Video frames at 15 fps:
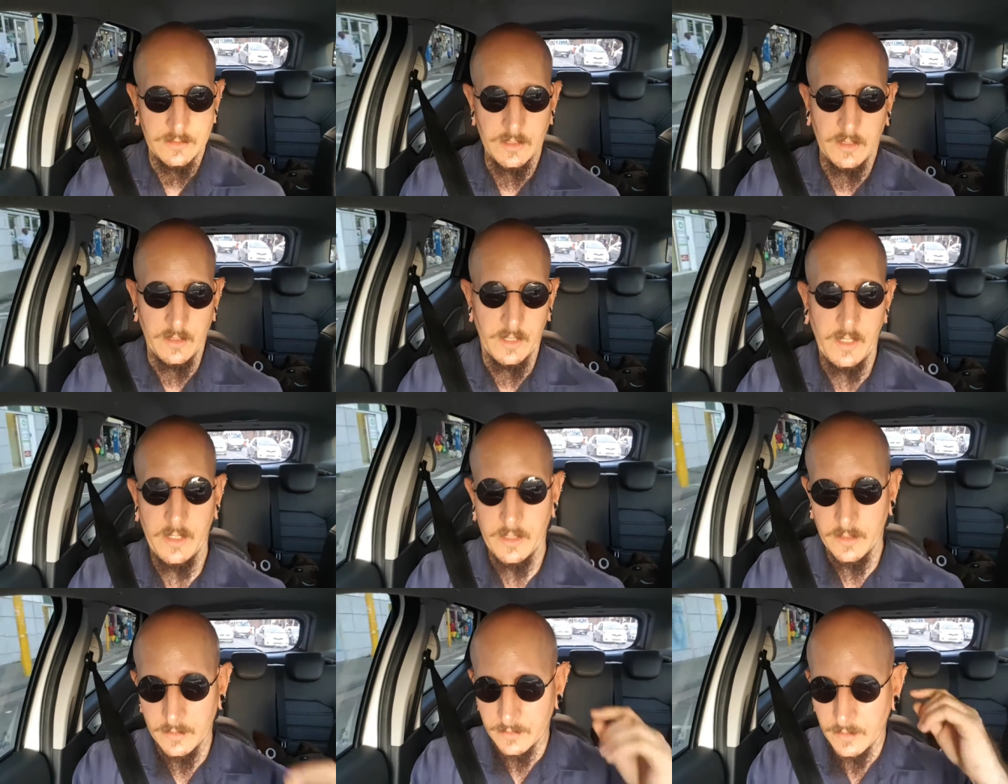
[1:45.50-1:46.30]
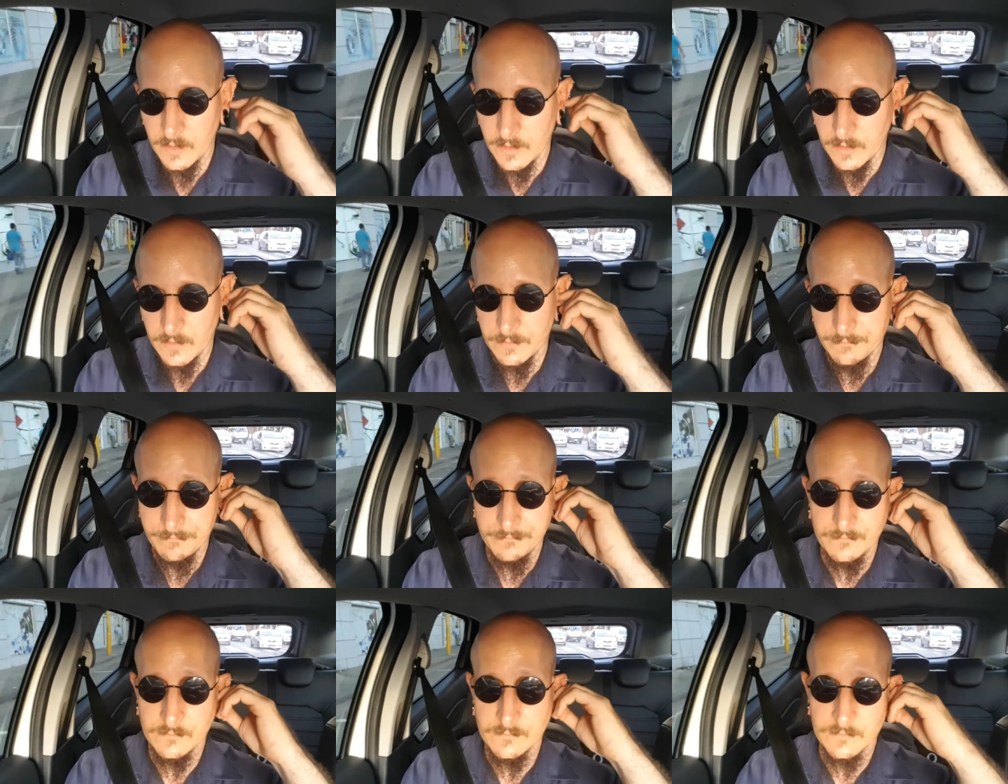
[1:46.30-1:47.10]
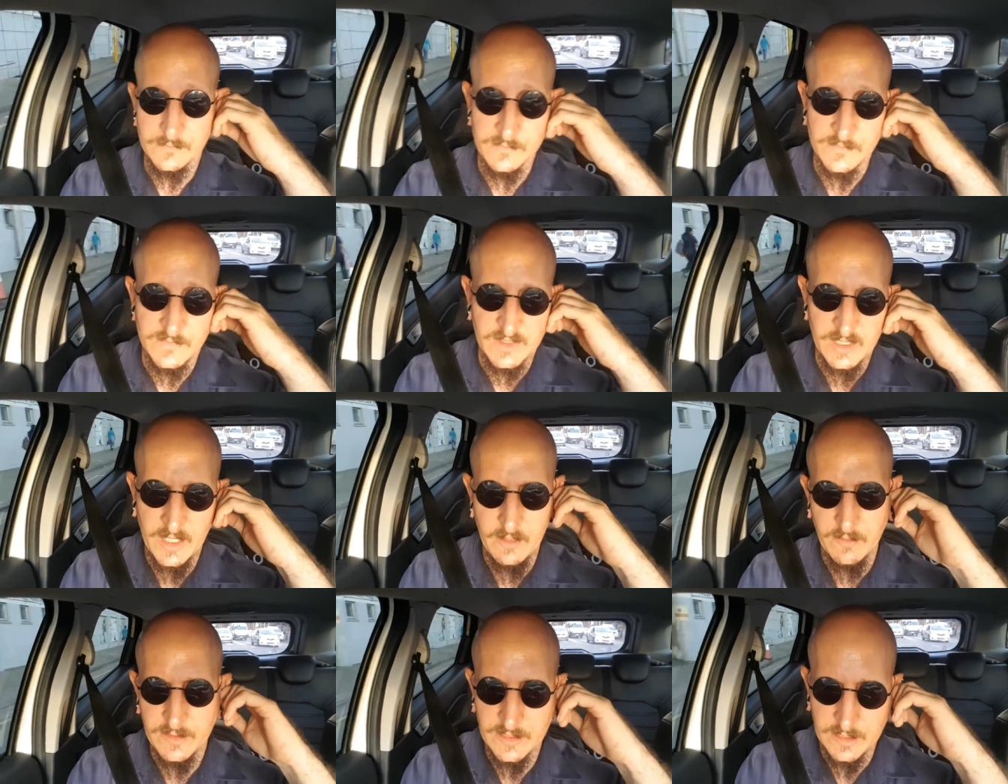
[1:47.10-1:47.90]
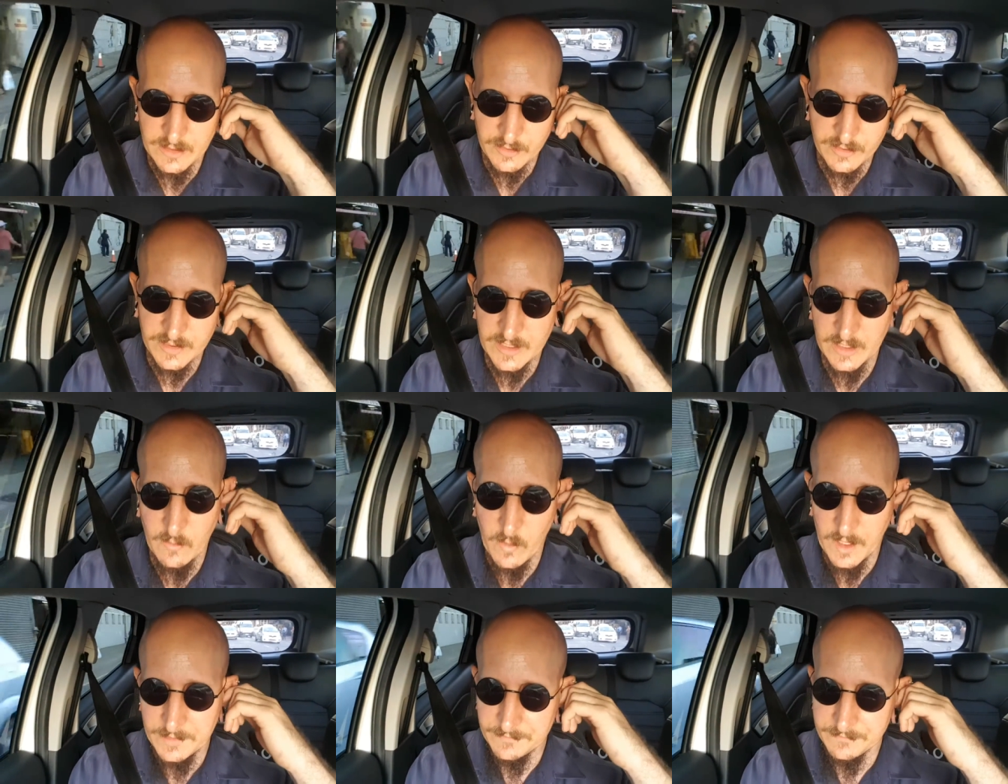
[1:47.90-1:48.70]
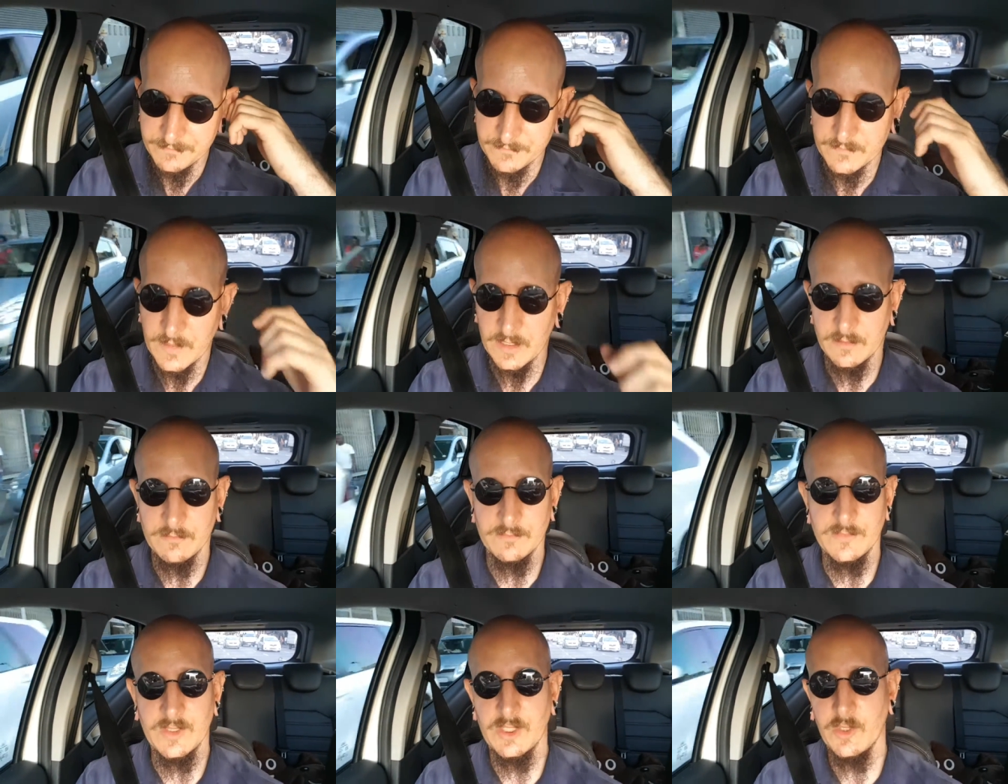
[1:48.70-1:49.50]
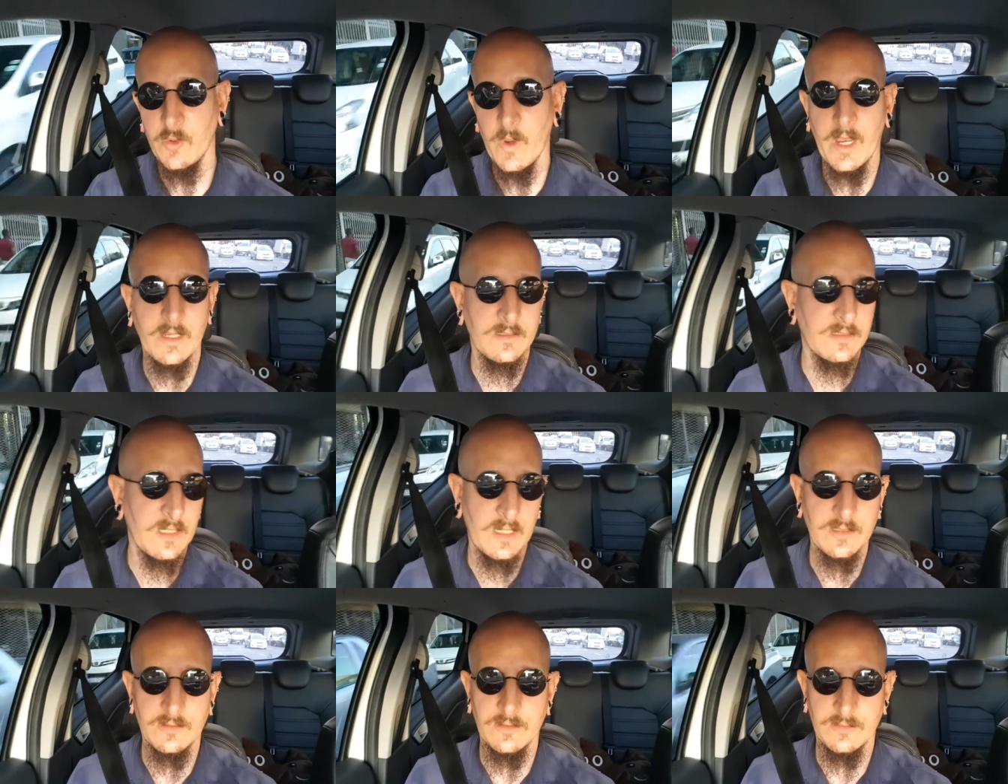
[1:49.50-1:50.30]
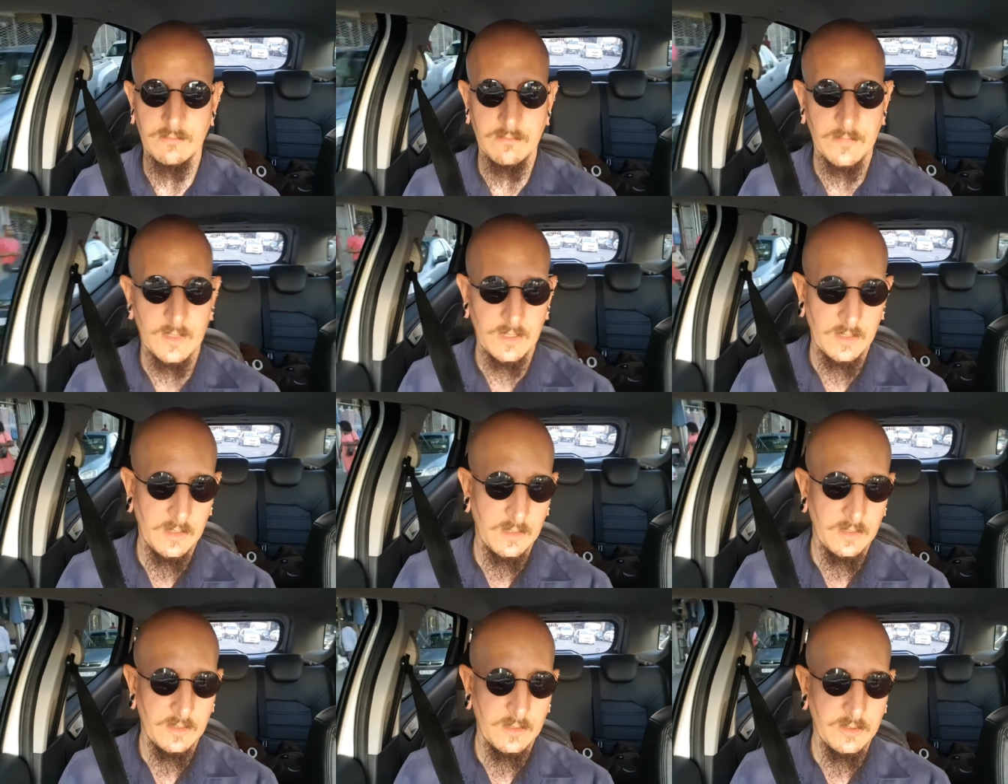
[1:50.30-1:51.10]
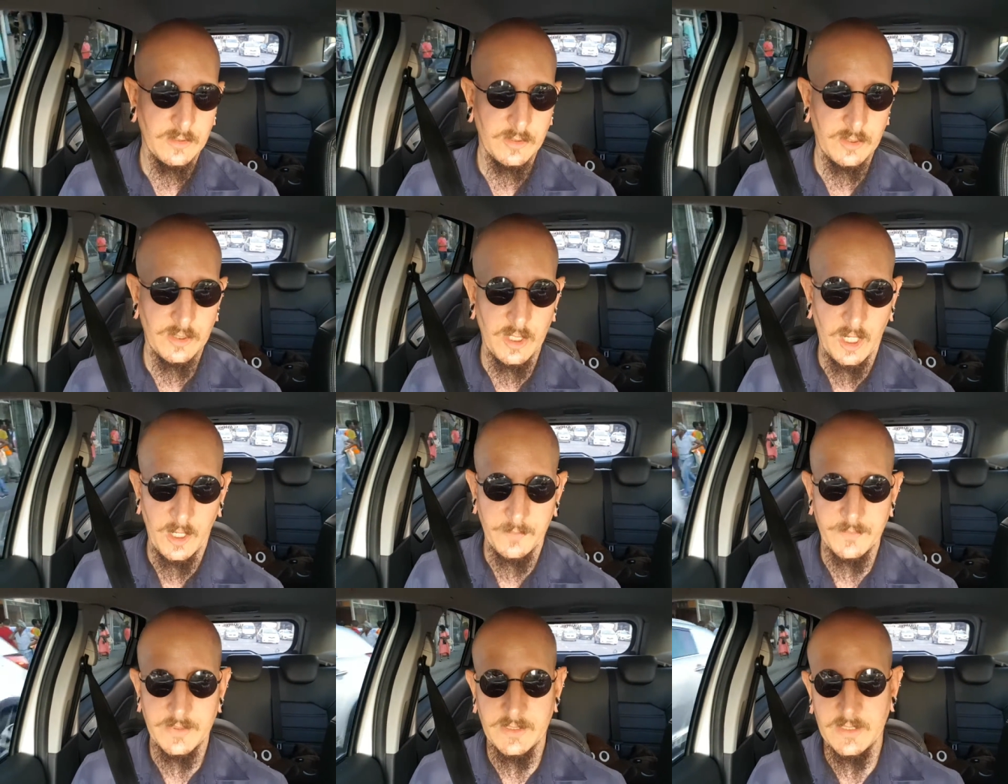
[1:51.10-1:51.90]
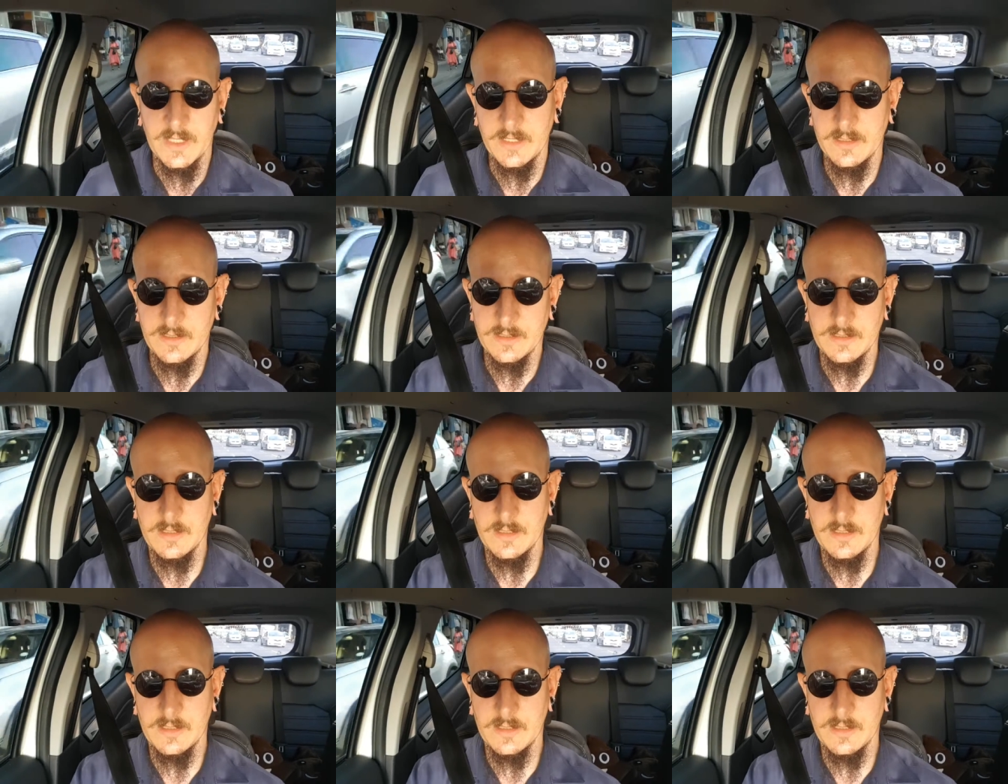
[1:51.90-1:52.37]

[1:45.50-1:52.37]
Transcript: So, uh, today was an interesting one. Like two outside jobs that